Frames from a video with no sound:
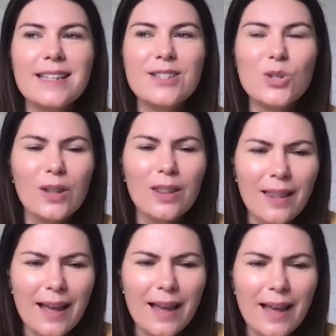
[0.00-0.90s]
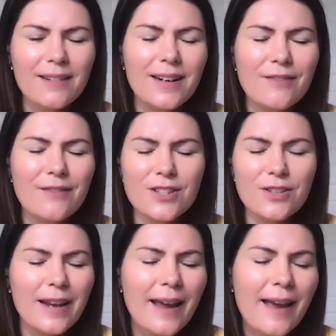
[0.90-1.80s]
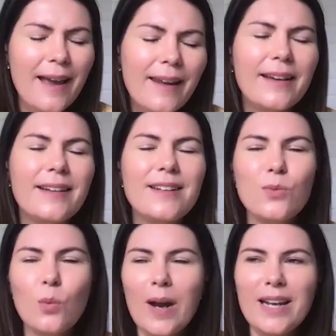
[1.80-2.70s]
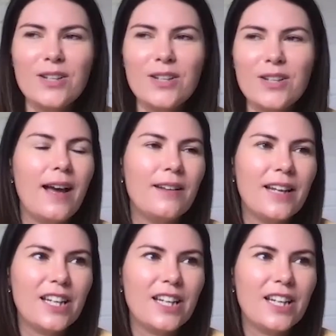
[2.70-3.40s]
It's so loud, and I've just got a headache, and it's way too loud.